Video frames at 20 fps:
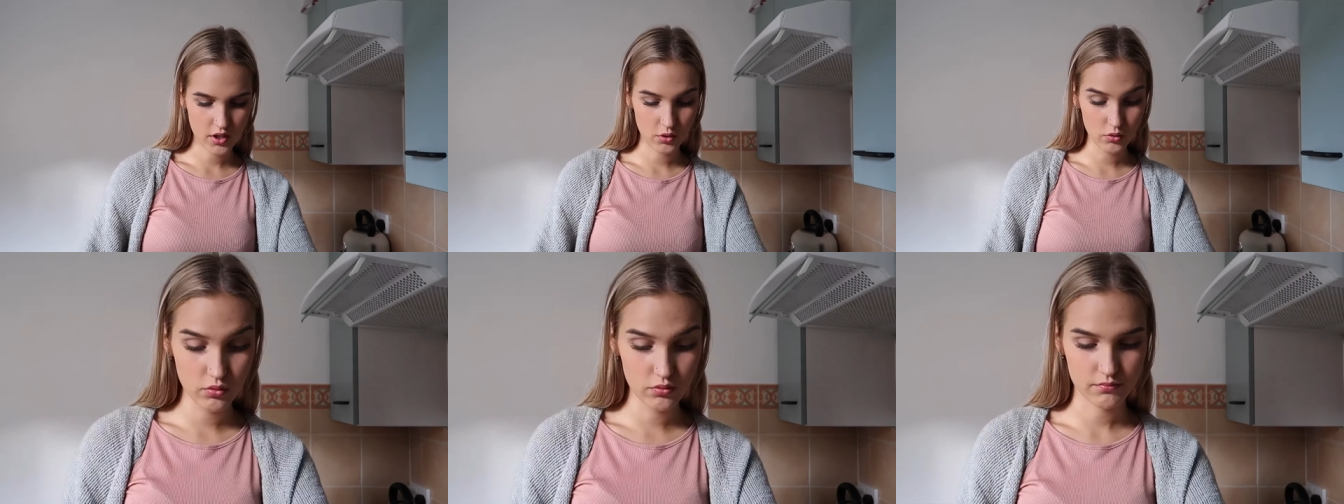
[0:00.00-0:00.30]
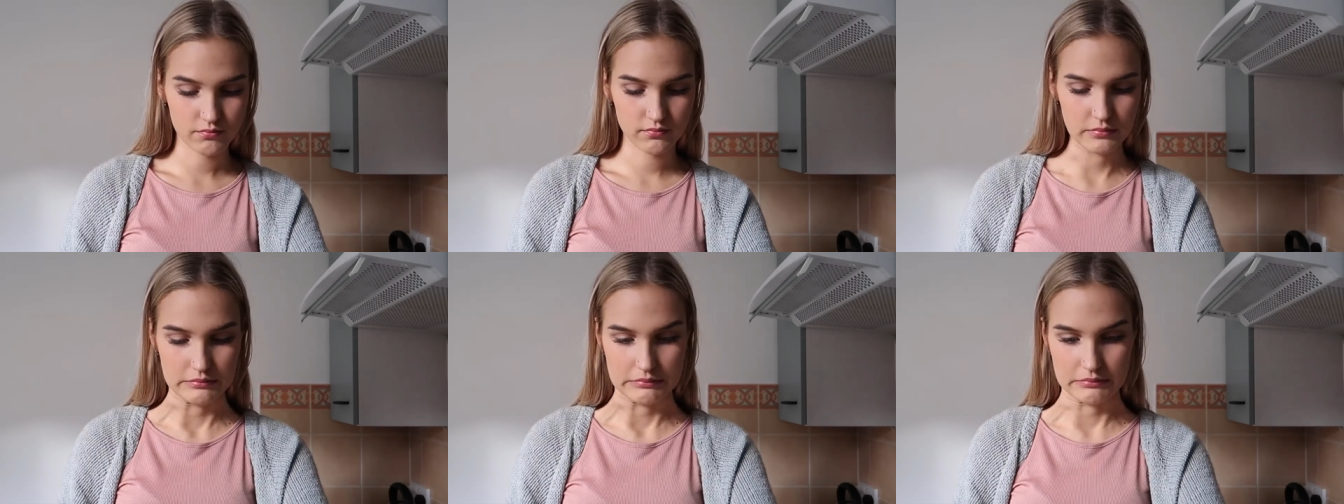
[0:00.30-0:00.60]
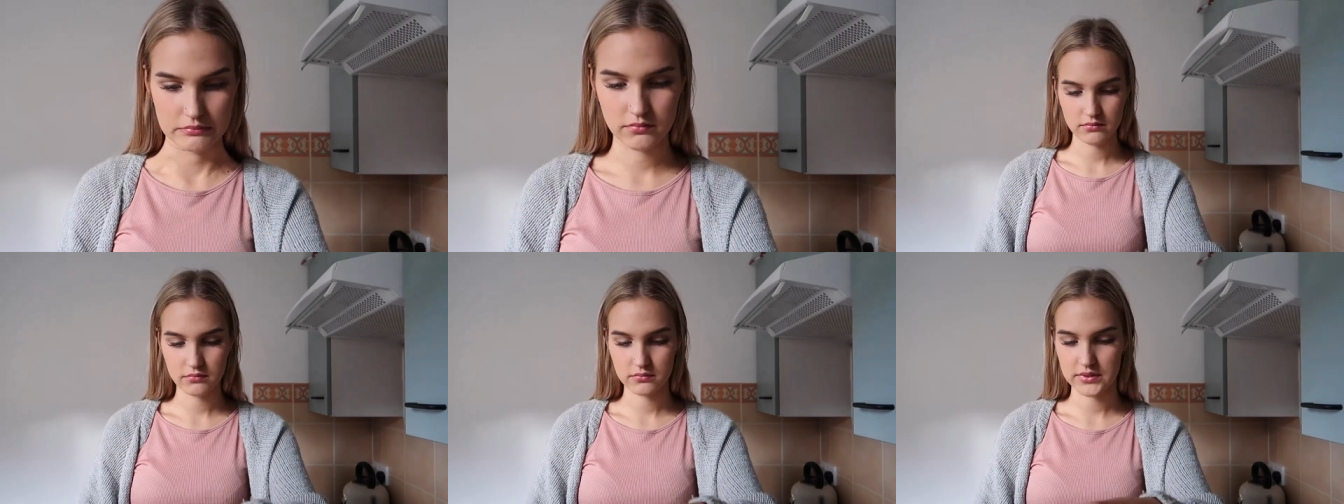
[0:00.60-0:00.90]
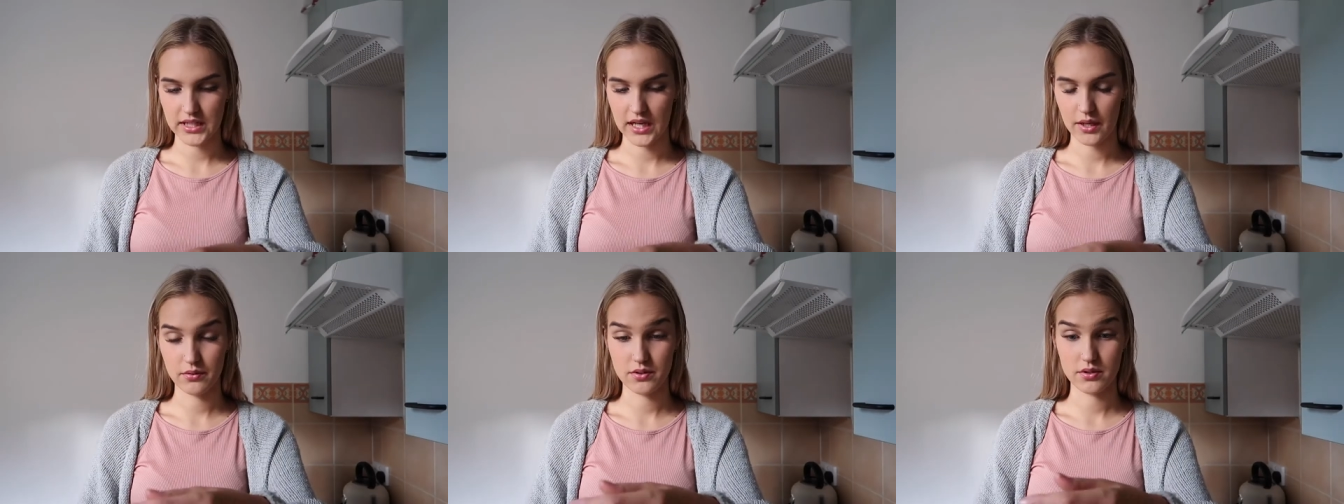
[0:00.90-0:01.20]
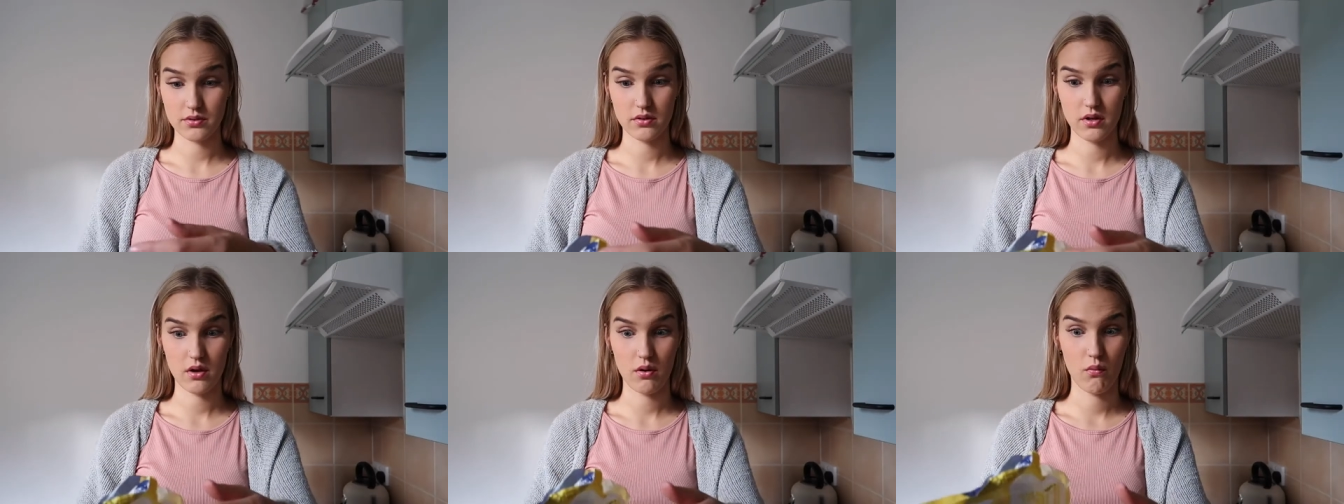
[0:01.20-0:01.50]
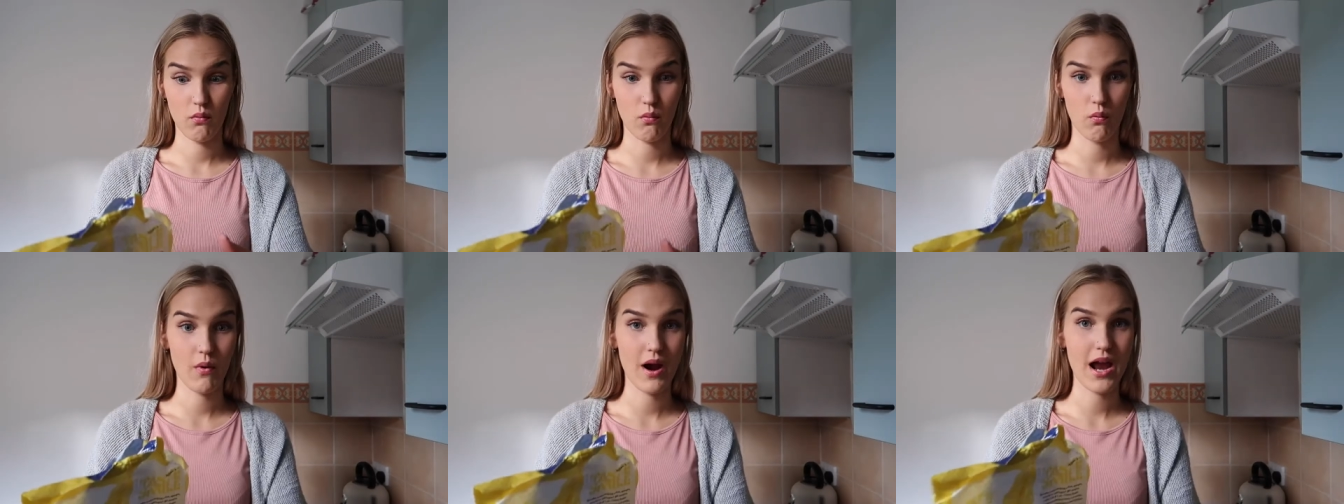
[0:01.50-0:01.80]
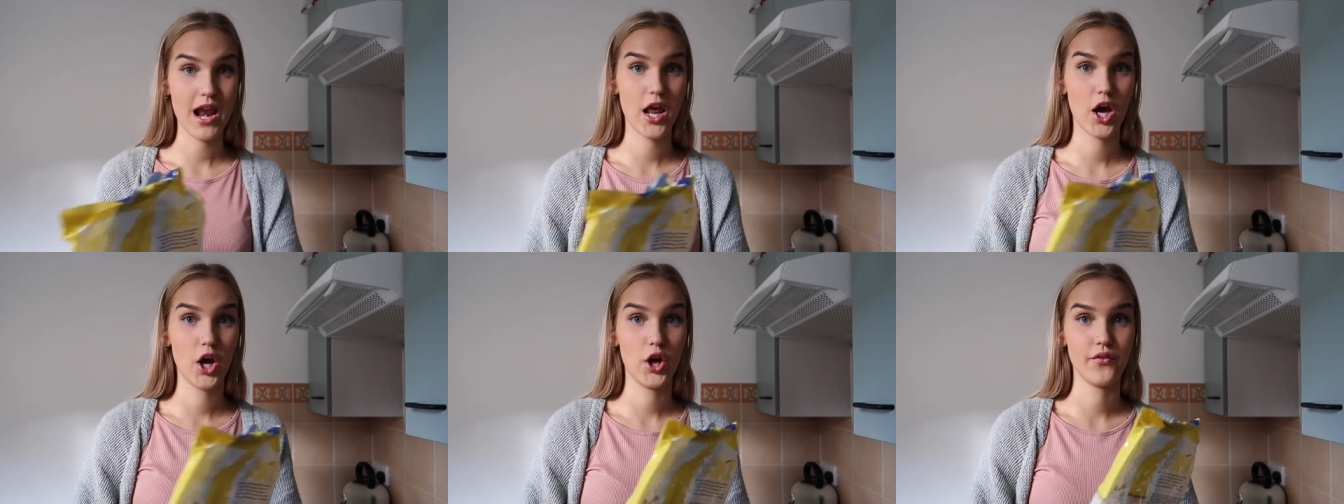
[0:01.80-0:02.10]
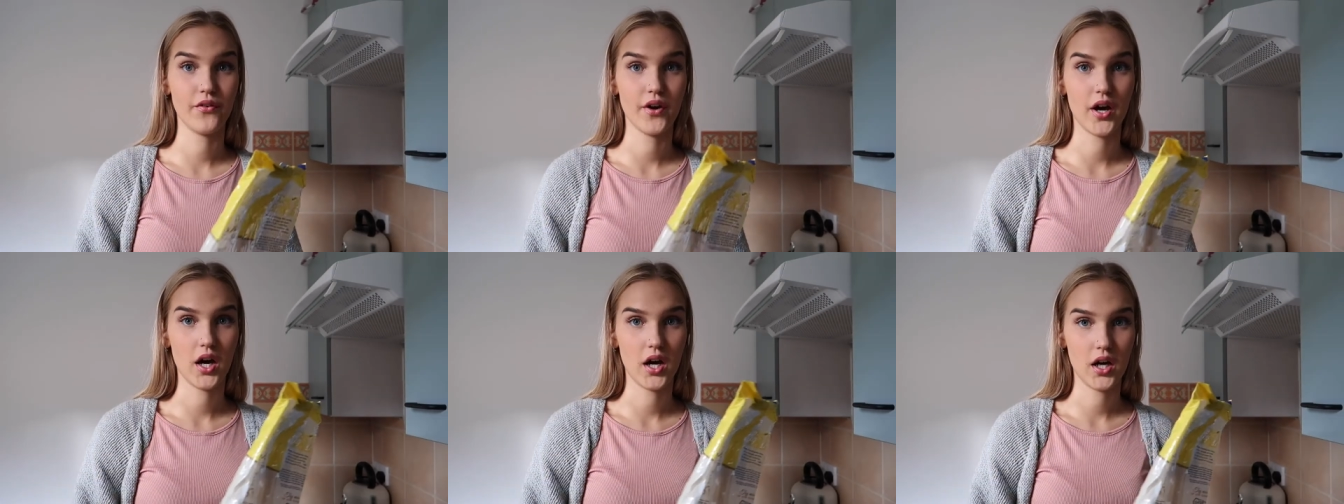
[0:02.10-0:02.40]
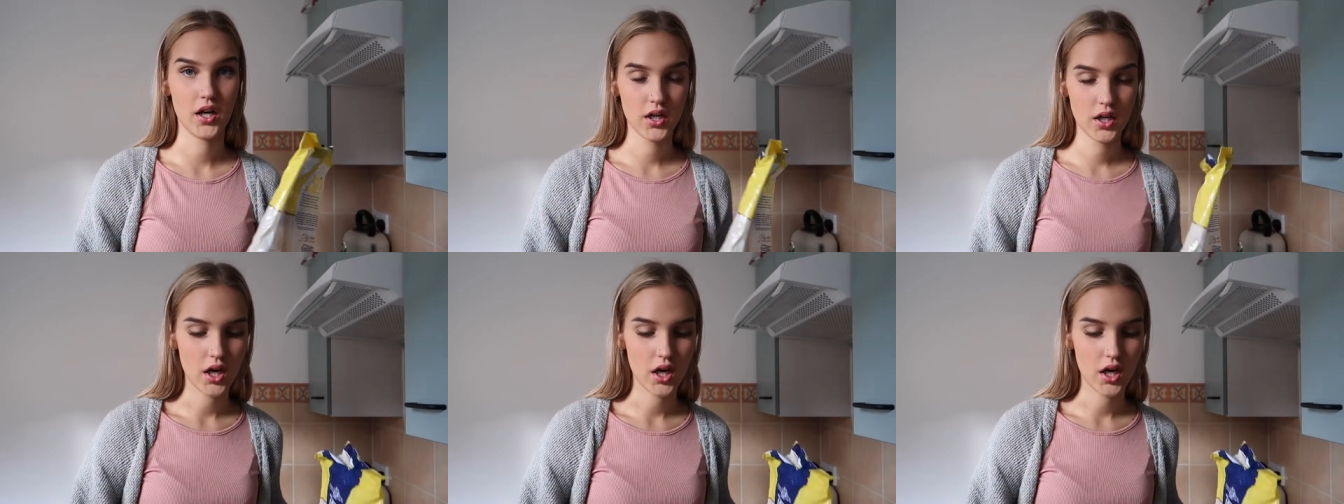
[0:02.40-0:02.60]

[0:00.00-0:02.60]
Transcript: Ooh, that was well over